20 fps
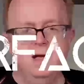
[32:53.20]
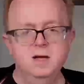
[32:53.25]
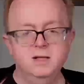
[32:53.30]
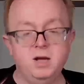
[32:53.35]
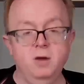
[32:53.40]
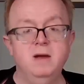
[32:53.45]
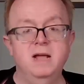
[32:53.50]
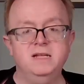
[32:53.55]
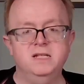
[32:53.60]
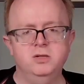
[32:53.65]
So
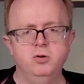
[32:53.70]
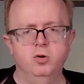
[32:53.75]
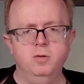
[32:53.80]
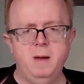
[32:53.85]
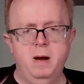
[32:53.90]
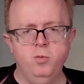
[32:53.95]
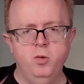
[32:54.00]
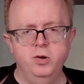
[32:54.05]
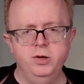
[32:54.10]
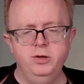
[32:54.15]
let's talk
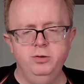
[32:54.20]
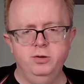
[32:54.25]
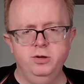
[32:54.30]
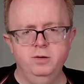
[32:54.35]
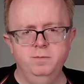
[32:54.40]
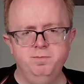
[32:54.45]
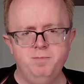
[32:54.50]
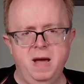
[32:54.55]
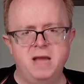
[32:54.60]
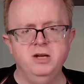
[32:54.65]
about what you can
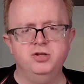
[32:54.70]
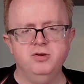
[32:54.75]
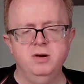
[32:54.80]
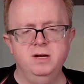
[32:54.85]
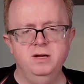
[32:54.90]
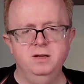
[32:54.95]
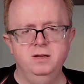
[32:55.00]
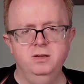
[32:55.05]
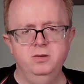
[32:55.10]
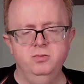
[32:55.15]
penetrate
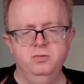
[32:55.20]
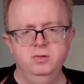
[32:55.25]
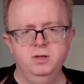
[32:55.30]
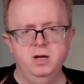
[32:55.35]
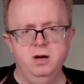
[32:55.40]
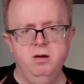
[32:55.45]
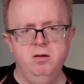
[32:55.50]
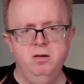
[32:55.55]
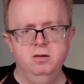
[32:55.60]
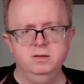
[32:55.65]
your
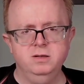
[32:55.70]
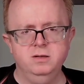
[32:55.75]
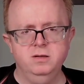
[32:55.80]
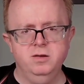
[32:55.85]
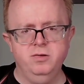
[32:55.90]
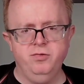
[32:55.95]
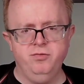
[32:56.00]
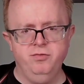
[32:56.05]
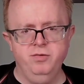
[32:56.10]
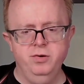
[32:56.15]
card
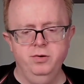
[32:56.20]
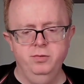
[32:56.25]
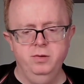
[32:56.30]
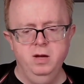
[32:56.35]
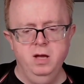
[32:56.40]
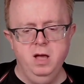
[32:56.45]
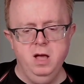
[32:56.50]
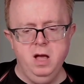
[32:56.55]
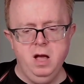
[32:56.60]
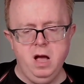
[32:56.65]
through.
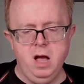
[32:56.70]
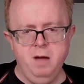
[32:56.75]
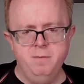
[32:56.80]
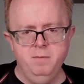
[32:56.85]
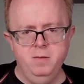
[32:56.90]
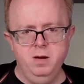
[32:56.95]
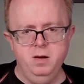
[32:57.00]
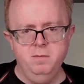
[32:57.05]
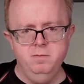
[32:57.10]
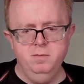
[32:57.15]
I
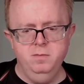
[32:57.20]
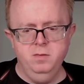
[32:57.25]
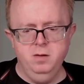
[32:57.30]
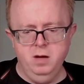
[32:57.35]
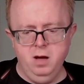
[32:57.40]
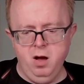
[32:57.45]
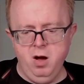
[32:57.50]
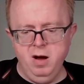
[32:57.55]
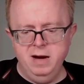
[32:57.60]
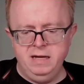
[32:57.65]

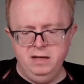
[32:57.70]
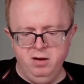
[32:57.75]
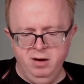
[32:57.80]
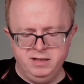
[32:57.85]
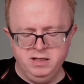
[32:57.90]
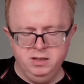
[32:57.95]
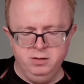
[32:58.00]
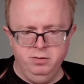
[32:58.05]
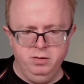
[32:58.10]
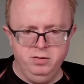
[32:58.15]
like to
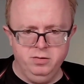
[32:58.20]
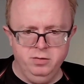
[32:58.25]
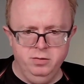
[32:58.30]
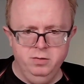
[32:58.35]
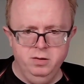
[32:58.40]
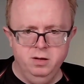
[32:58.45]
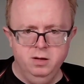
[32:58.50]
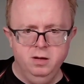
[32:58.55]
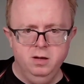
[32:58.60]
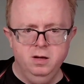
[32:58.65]
do it through
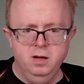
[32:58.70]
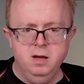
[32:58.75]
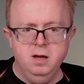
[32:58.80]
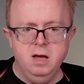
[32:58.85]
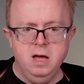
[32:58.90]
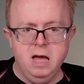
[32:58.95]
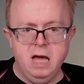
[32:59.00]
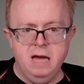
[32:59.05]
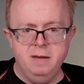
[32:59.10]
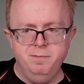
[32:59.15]

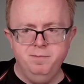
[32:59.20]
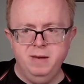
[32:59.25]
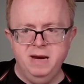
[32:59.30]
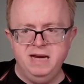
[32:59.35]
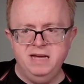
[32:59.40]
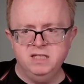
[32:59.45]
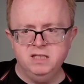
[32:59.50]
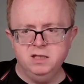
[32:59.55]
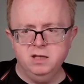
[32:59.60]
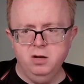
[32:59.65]
a
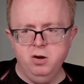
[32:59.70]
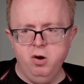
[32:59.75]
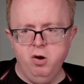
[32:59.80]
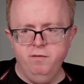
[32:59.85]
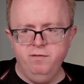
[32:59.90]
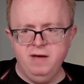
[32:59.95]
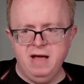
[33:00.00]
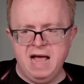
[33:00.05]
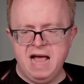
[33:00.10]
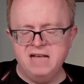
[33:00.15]
piece
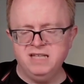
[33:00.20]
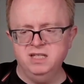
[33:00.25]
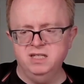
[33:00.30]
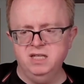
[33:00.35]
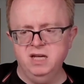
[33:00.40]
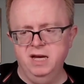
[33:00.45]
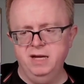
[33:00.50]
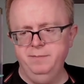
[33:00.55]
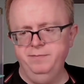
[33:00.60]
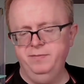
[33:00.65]
of
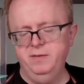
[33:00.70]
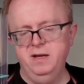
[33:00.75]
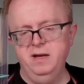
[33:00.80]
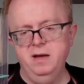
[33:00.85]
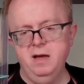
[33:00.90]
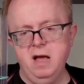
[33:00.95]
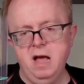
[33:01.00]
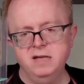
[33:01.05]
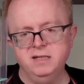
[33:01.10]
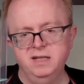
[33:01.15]
acetate.
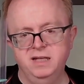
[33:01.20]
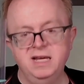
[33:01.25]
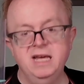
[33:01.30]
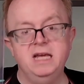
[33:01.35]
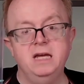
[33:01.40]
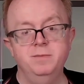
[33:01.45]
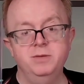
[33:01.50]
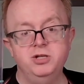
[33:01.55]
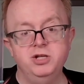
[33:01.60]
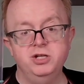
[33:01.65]
As a
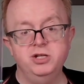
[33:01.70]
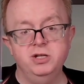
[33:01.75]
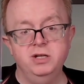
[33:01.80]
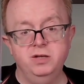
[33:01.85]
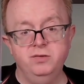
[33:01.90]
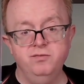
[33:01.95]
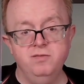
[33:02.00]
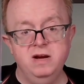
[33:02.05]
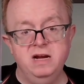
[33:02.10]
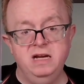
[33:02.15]
gigging magician,
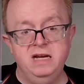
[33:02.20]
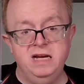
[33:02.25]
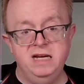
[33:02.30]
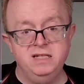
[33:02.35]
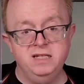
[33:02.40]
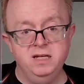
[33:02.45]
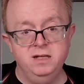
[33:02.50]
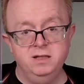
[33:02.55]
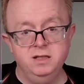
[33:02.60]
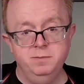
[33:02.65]
it's really
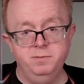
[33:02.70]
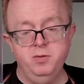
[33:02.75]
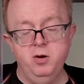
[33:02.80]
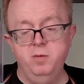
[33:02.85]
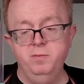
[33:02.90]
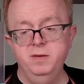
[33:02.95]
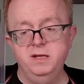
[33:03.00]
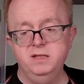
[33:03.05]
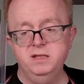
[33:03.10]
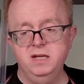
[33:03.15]
easy to pop
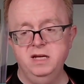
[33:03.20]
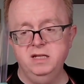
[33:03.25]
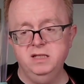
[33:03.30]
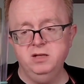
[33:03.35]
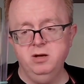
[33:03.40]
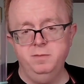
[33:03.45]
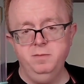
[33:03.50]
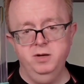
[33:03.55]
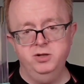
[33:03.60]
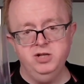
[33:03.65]
this
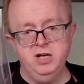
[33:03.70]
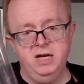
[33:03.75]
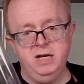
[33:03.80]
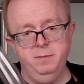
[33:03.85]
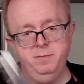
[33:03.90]
inside my jacket